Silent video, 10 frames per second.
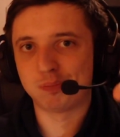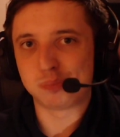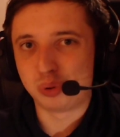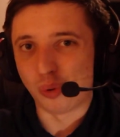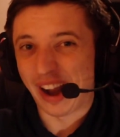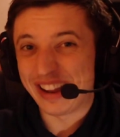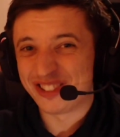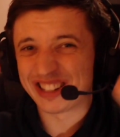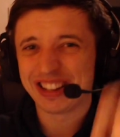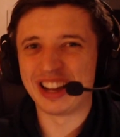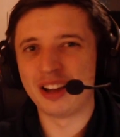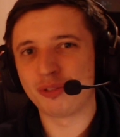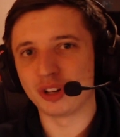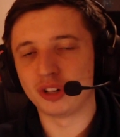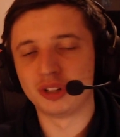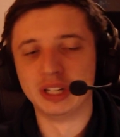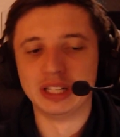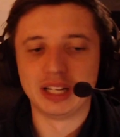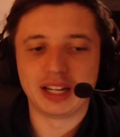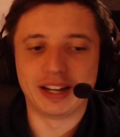private life, you know.
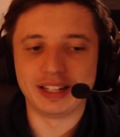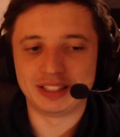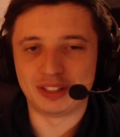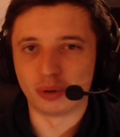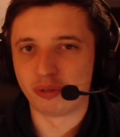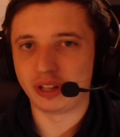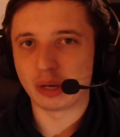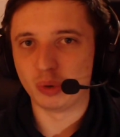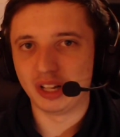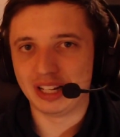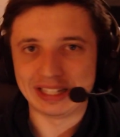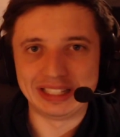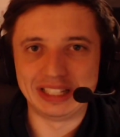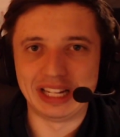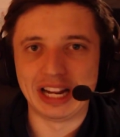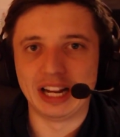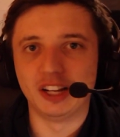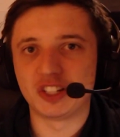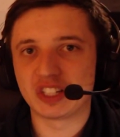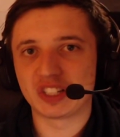I don't think I will.
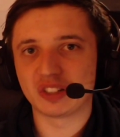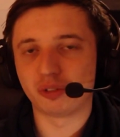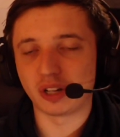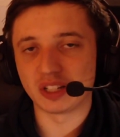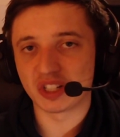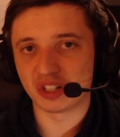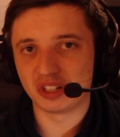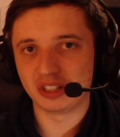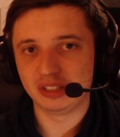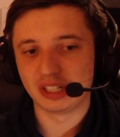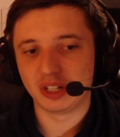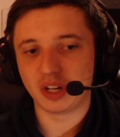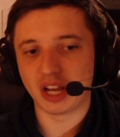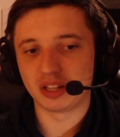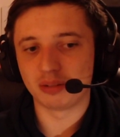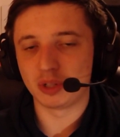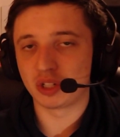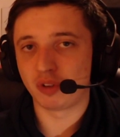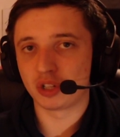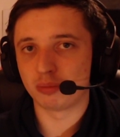It's a fun song, and the
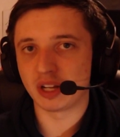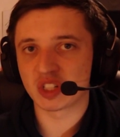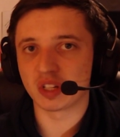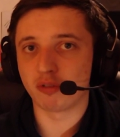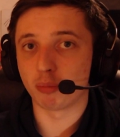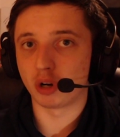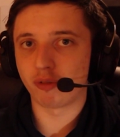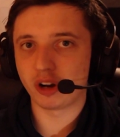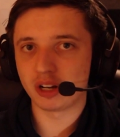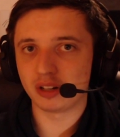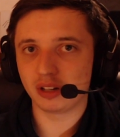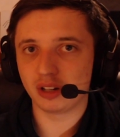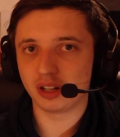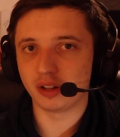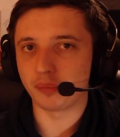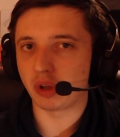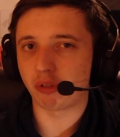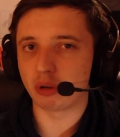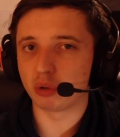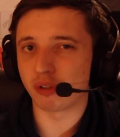music video makes it even more fun. I
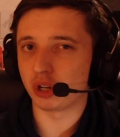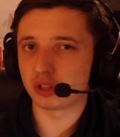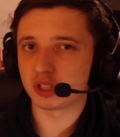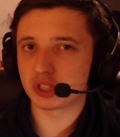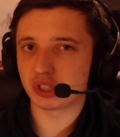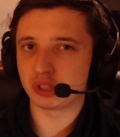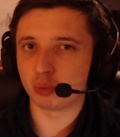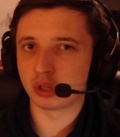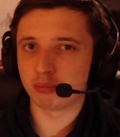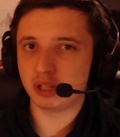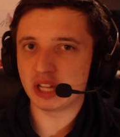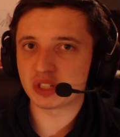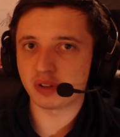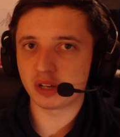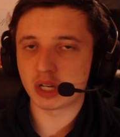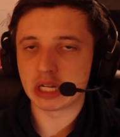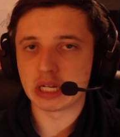think without it, it wouldn't be as fun.